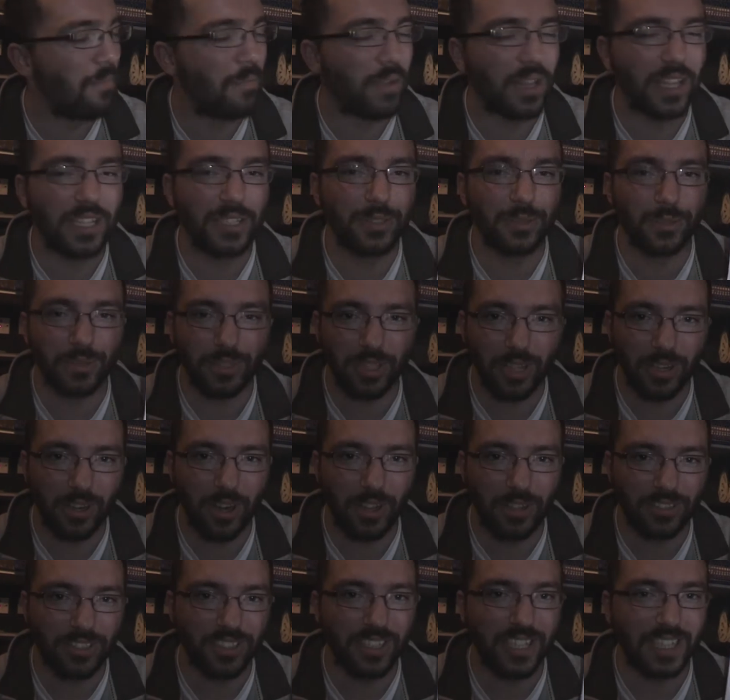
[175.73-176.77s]
But there's also
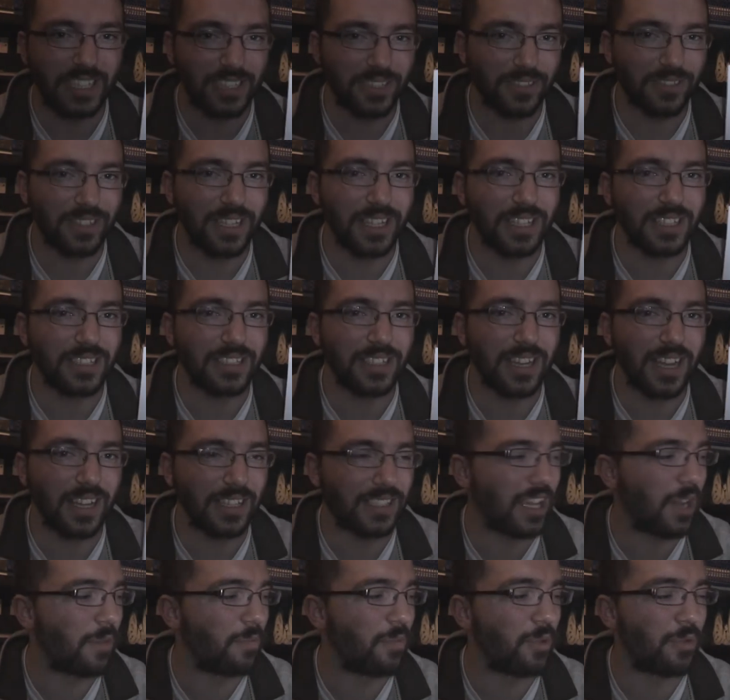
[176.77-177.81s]
loads of things on the internet
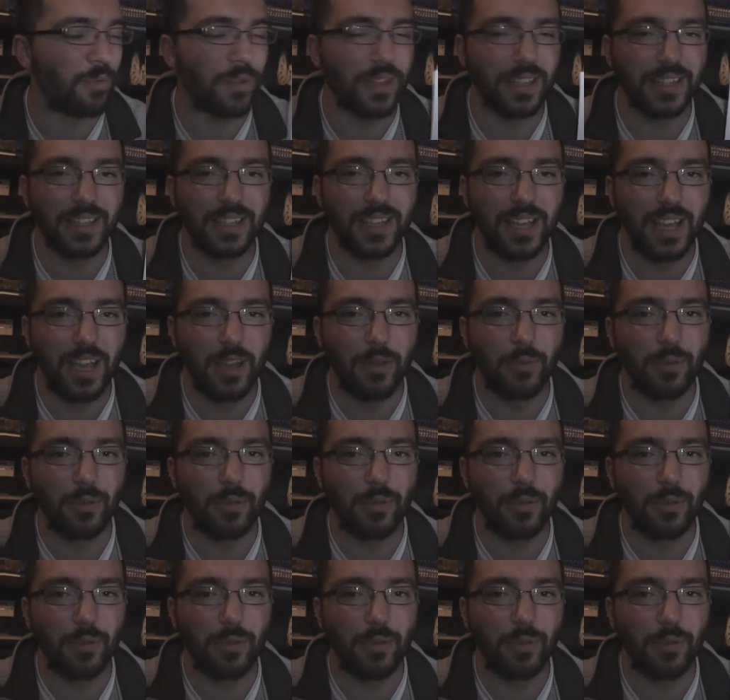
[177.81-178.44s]
to help you with